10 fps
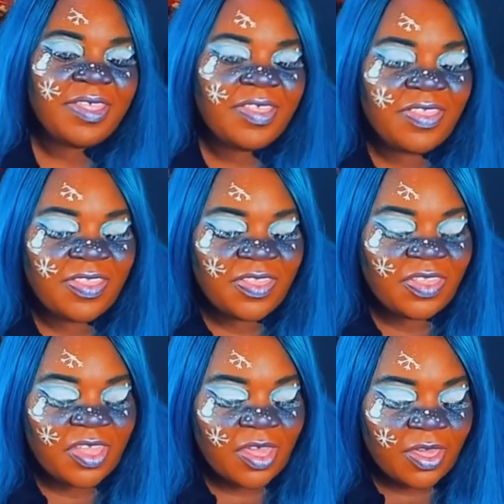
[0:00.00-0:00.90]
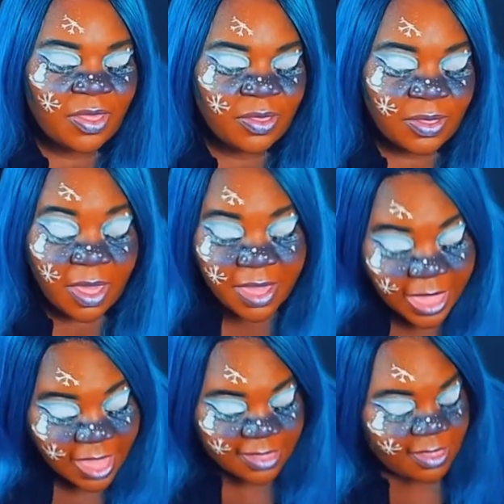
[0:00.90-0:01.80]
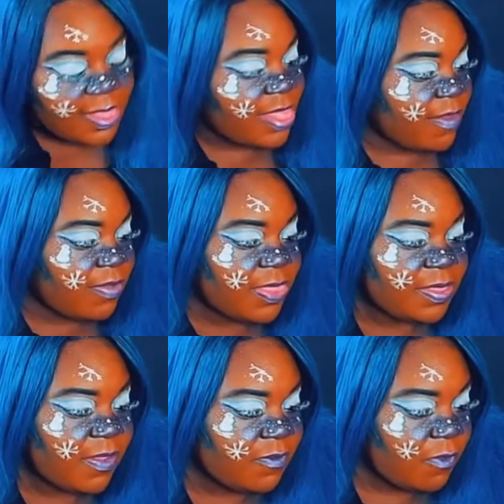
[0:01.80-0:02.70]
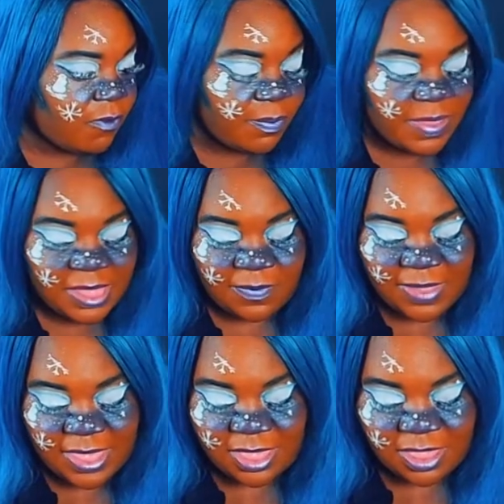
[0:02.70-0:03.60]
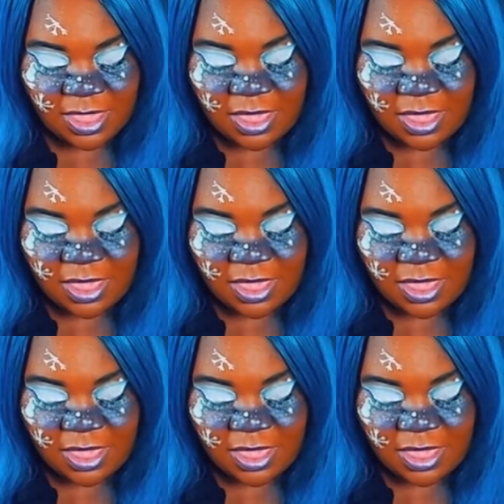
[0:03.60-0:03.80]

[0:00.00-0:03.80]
So okay, so that's everything that I've got from P. Louise.